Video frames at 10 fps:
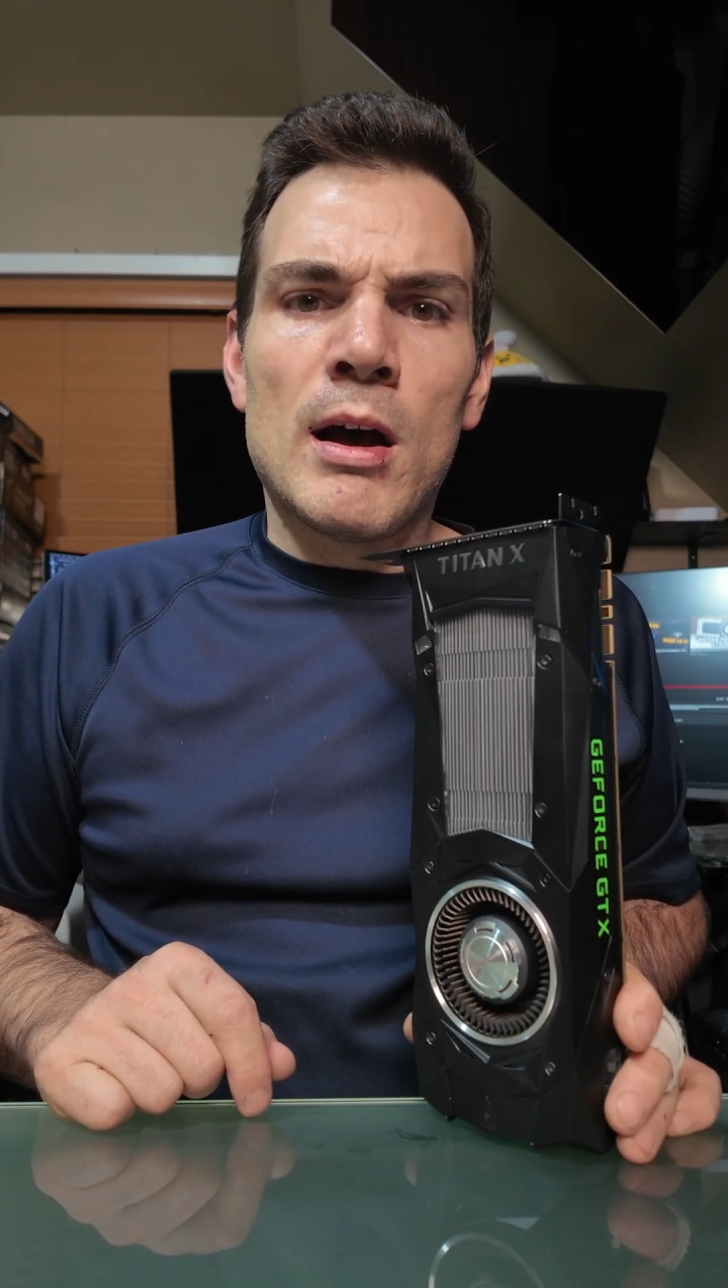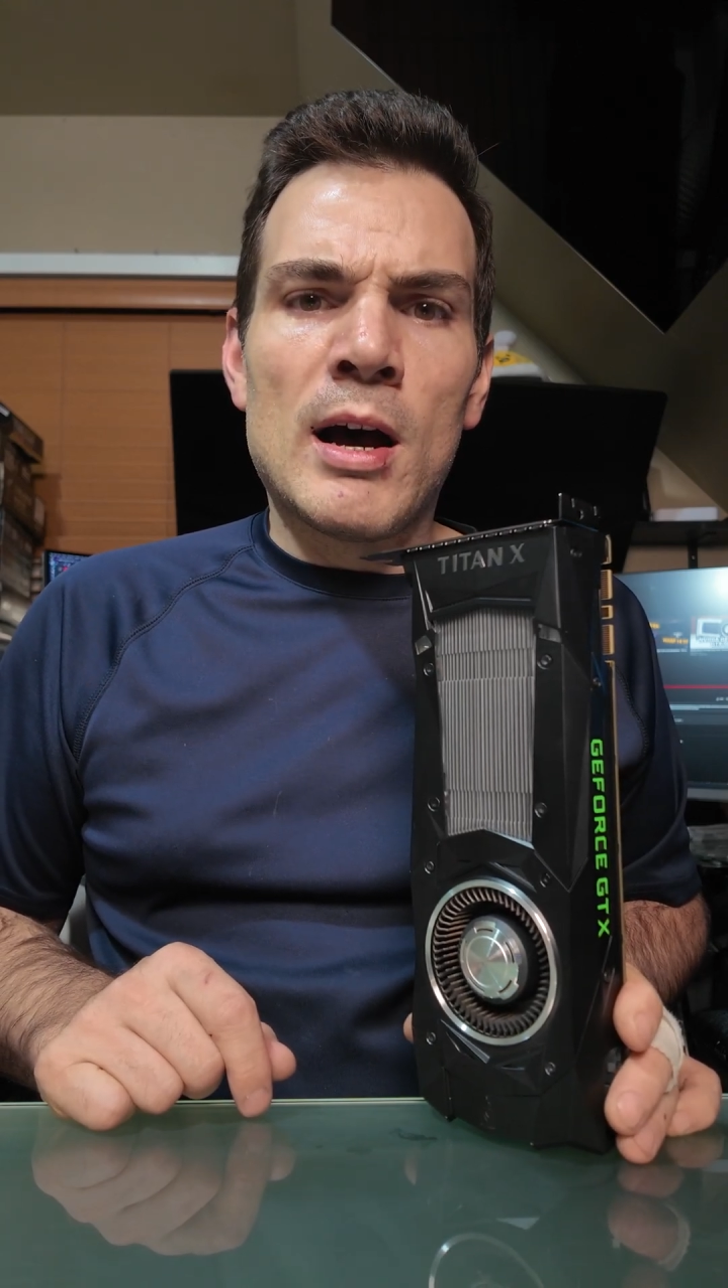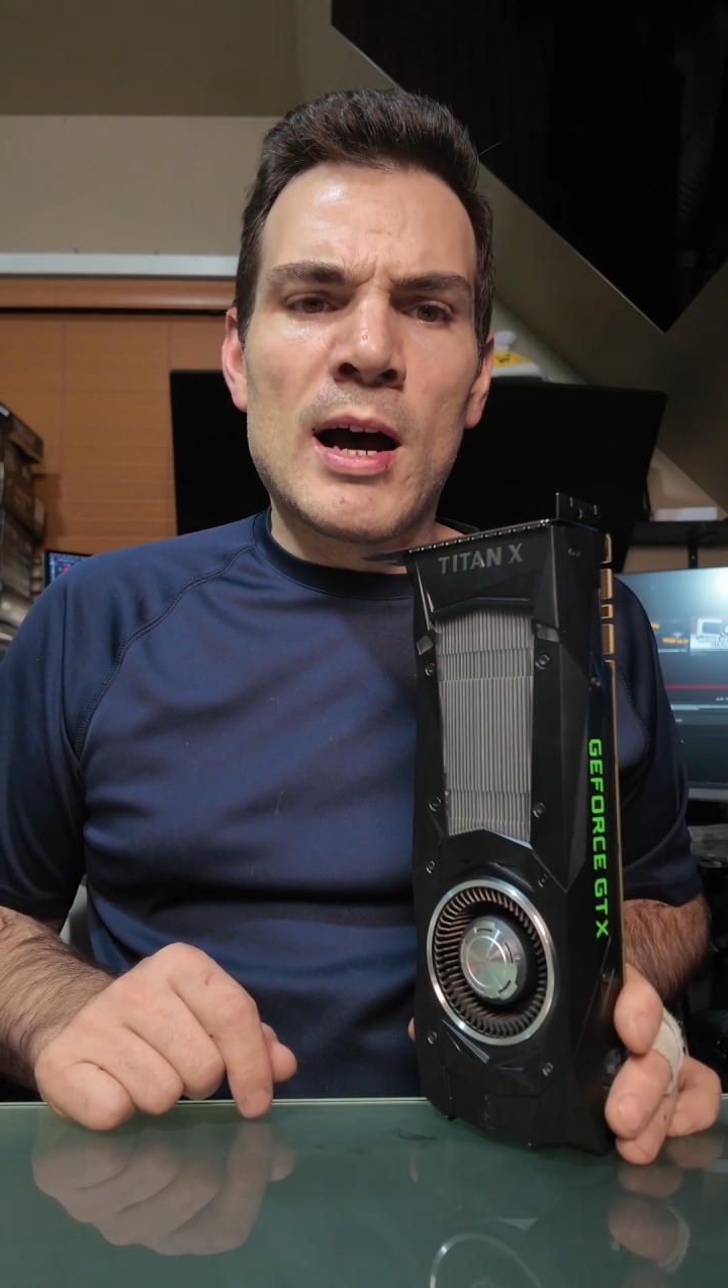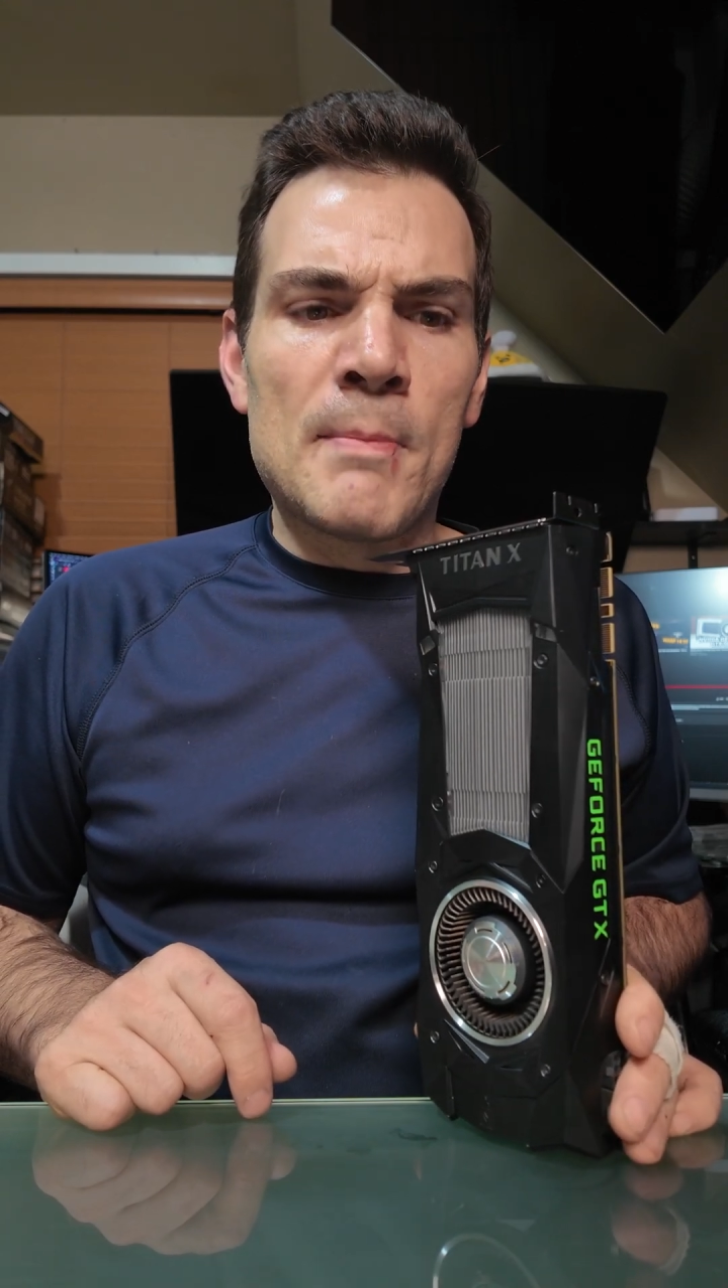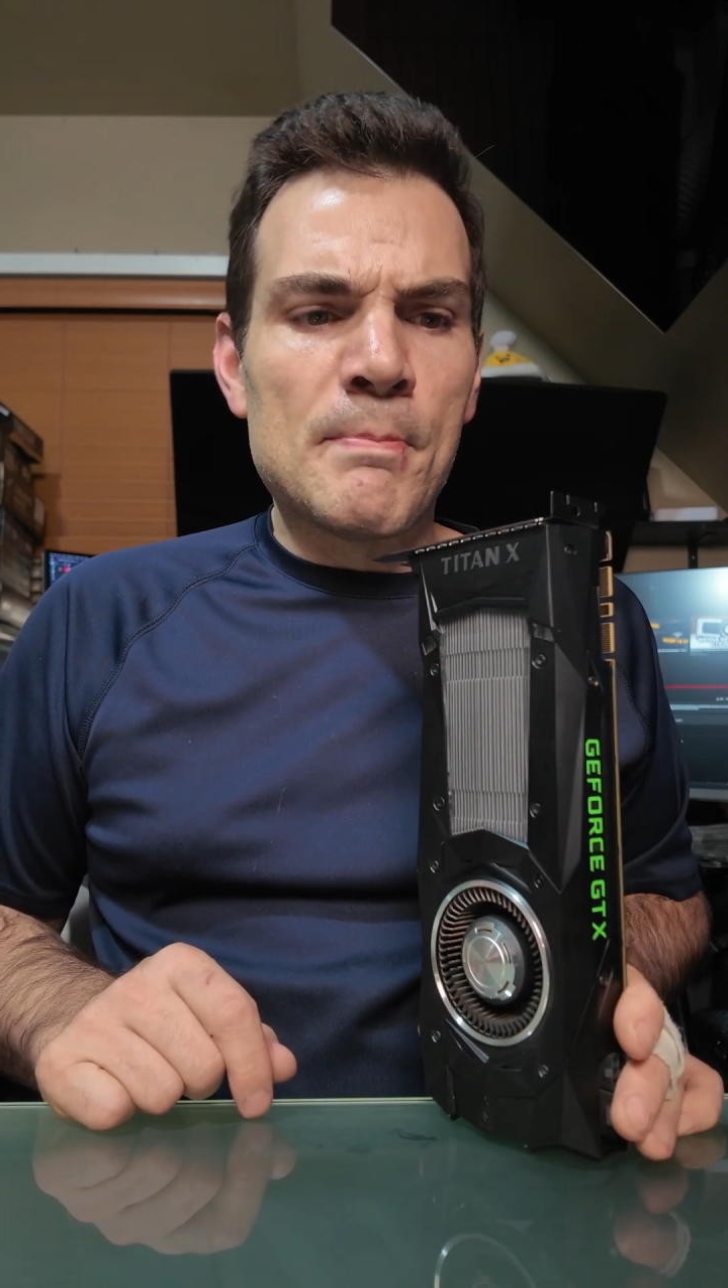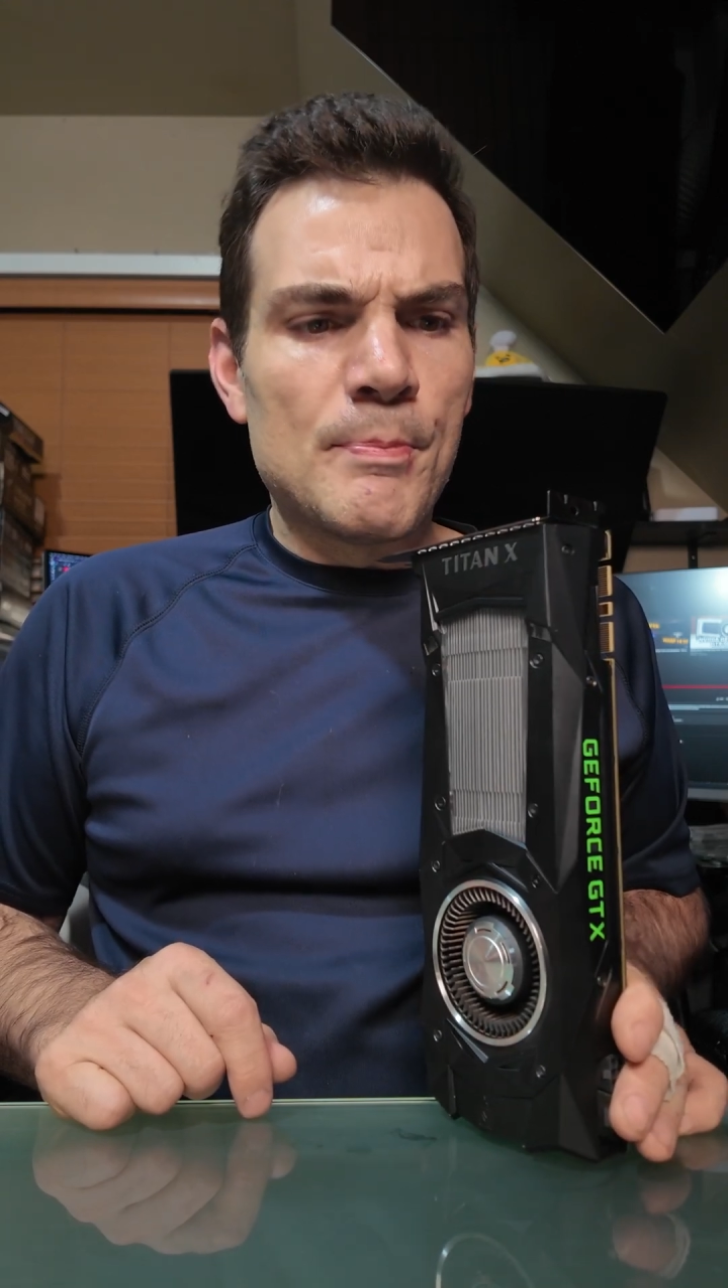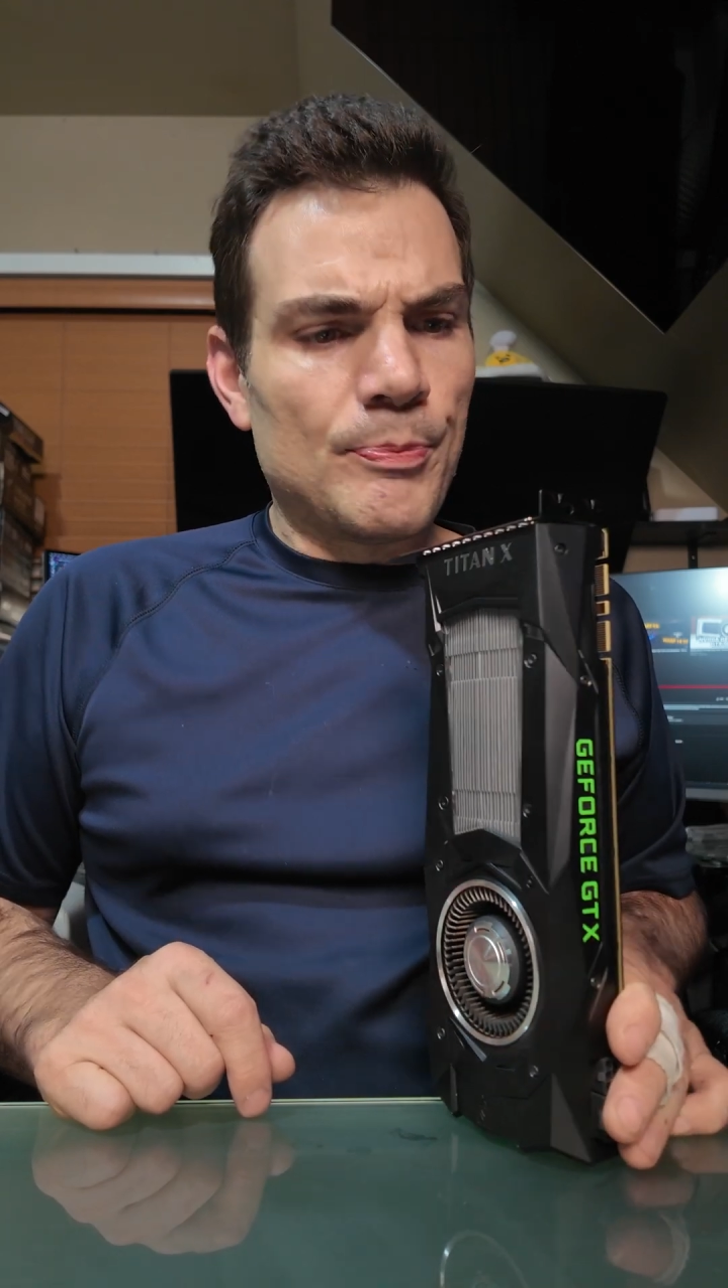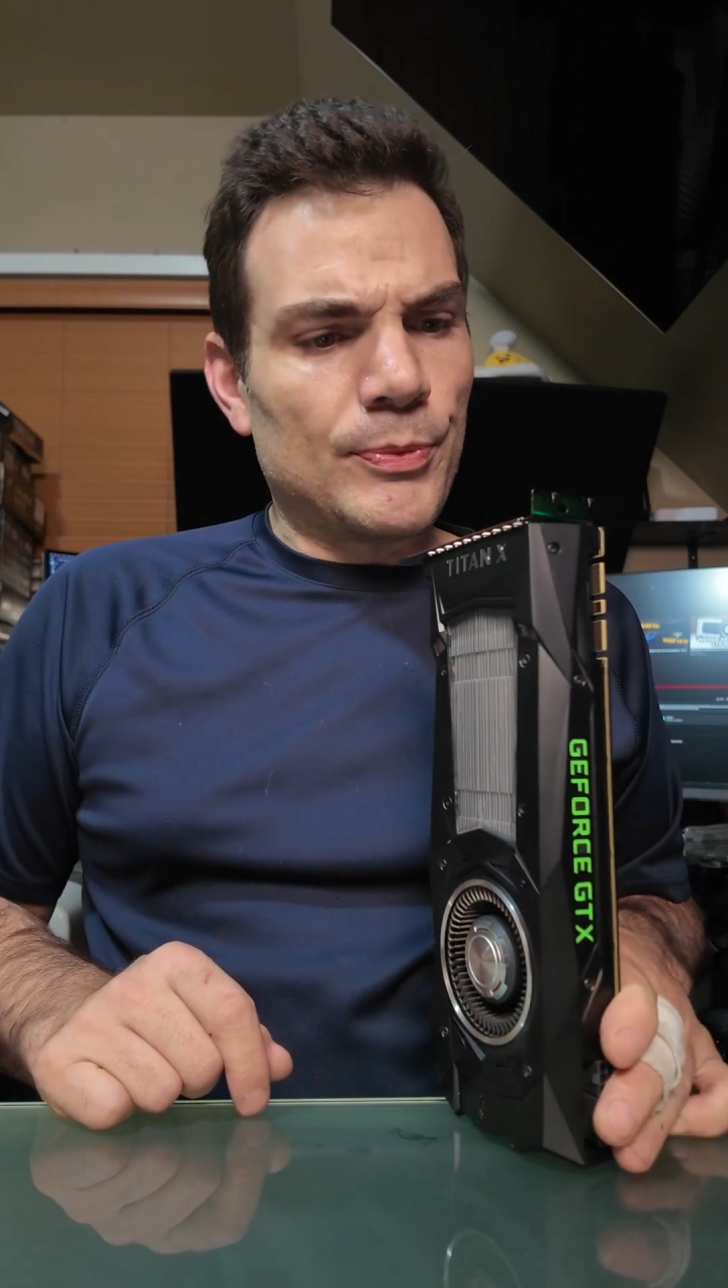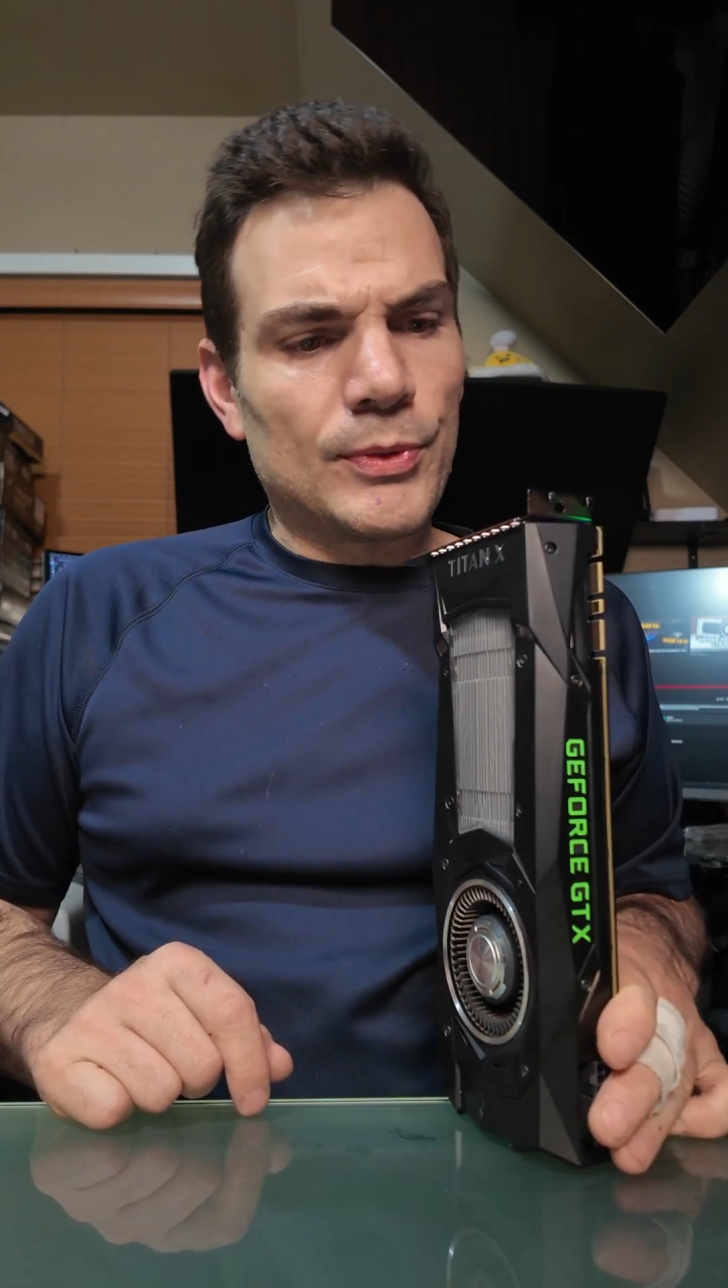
Um,